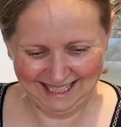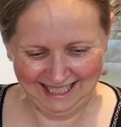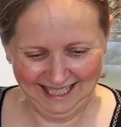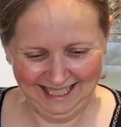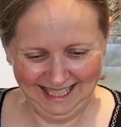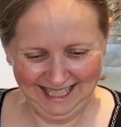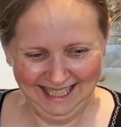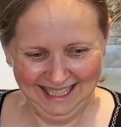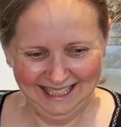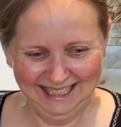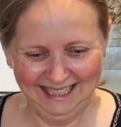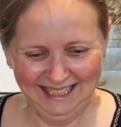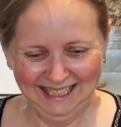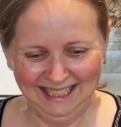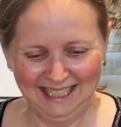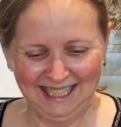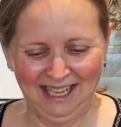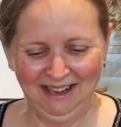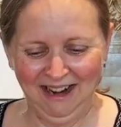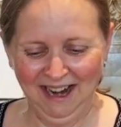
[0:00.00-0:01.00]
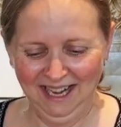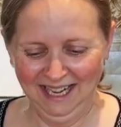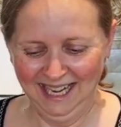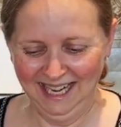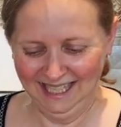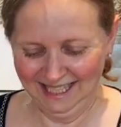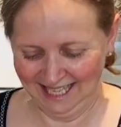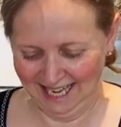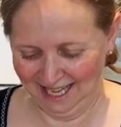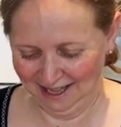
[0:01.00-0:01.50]
honey.
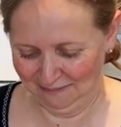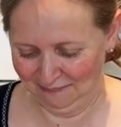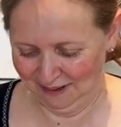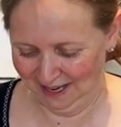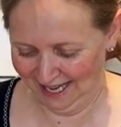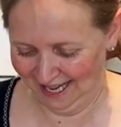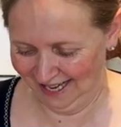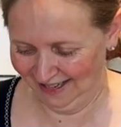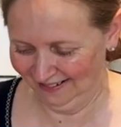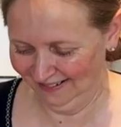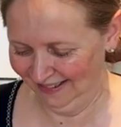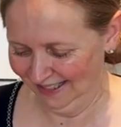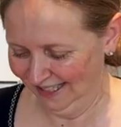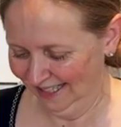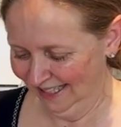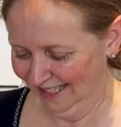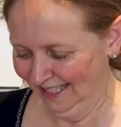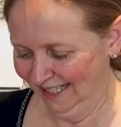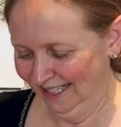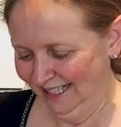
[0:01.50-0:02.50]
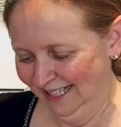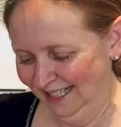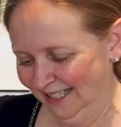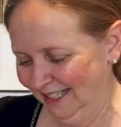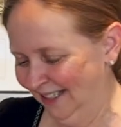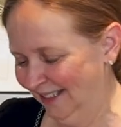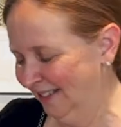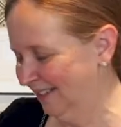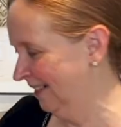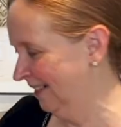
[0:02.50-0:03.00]
Darren is helping out. All